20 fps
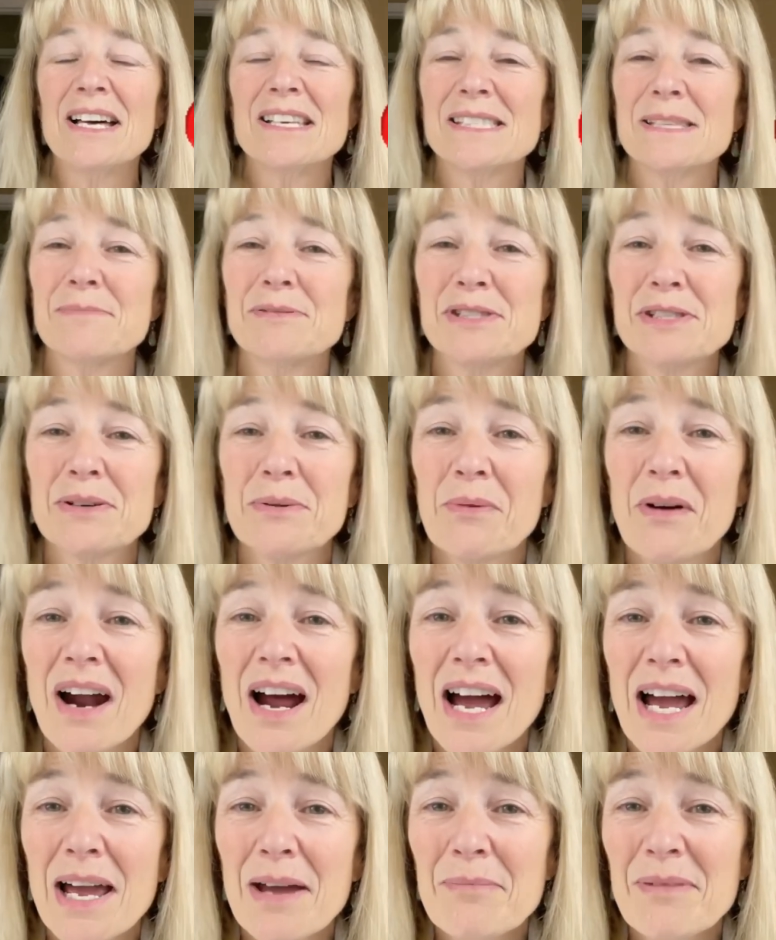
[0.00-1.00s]

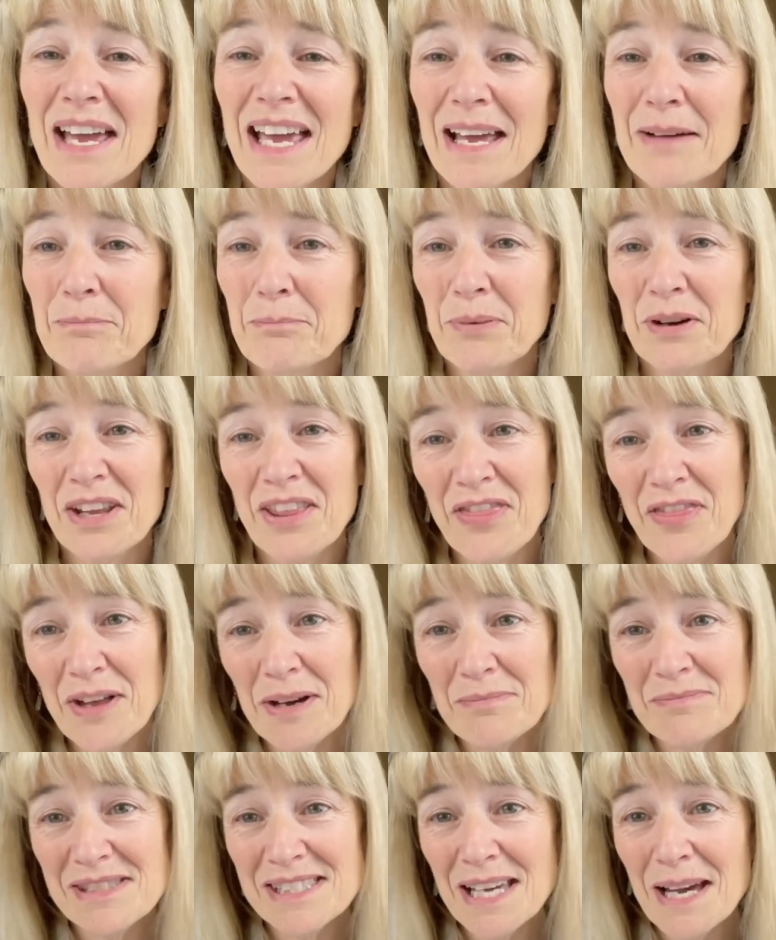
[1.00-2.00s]
subscribe and put a
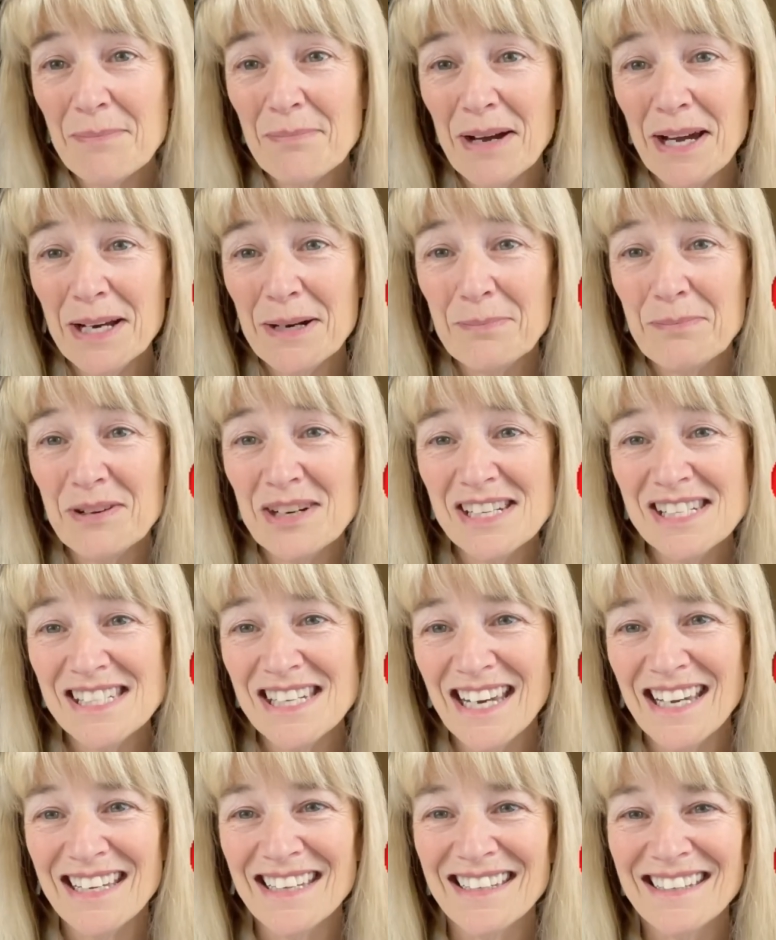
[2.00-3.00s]
thumbs up, I'd
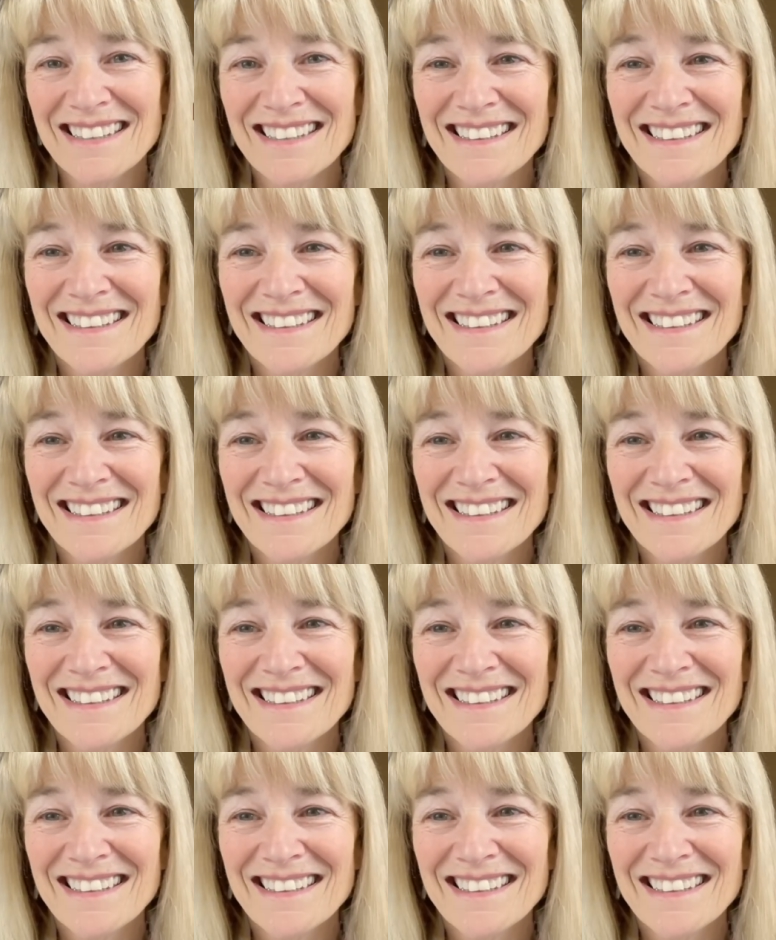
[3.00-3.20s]
appreciate it.